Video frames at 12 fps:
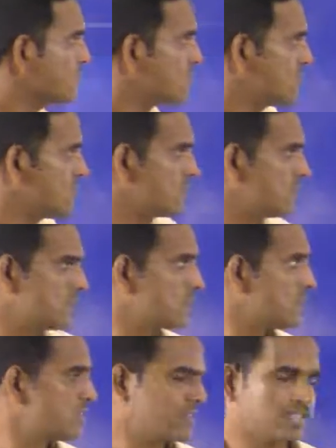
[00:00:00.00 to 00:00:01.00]
So in this
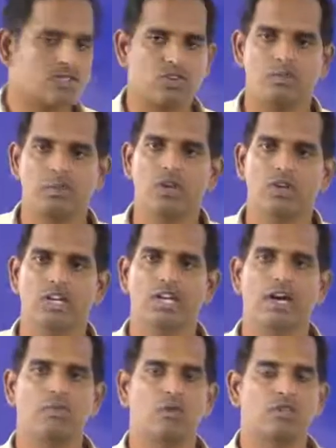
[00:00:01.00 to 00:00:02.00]
session, first we will be
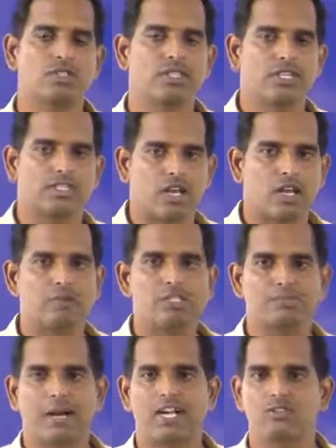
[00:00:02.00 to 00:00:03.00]
looking about the
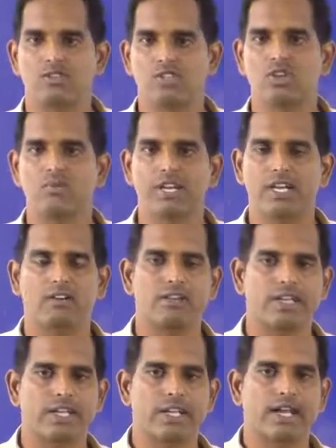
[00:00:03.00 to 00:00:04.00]
syllabus part, which we will be
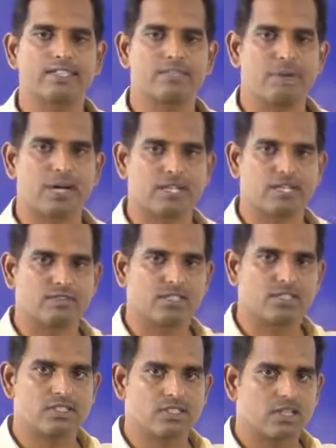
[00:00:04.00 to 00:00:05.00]
covering as a part of
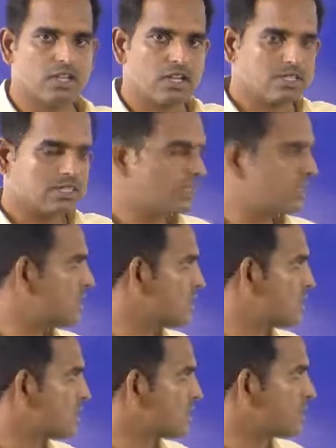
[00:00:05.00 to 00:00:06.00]
this
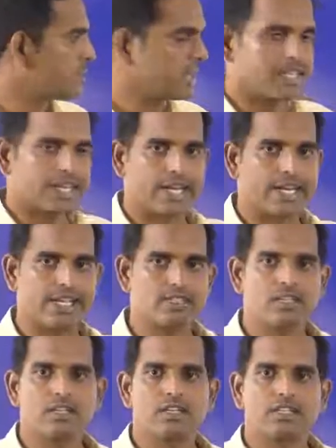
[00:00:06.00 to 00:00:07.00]
complete
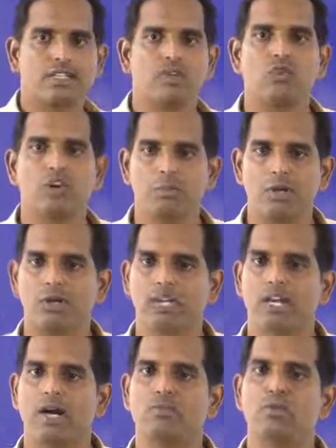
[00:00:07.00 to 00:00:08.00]
arrays. Then we will be
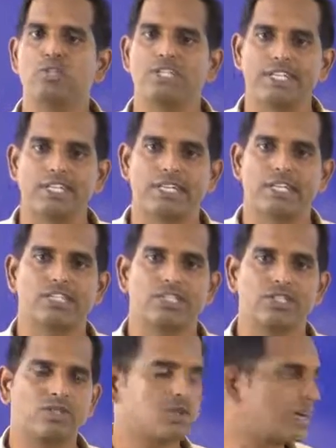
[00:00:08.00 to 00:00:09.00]
looking about the
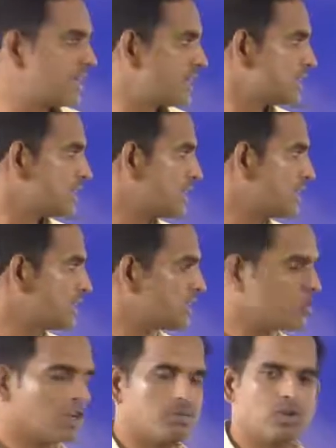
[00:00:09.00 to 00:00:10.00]
introduction to arrays.
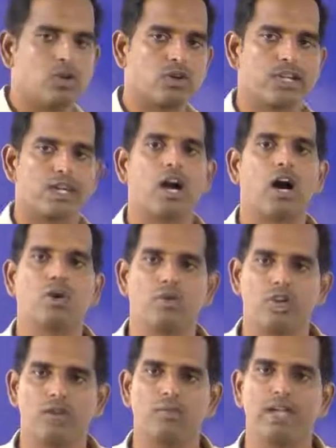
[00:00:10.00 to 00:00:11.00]
Later we will be looking how
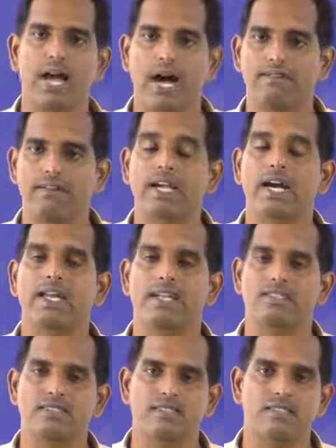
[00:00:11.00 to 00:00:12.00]
we will be having
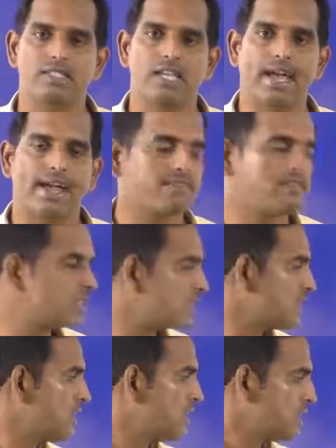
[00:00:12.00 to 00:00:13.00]
arrays in C language.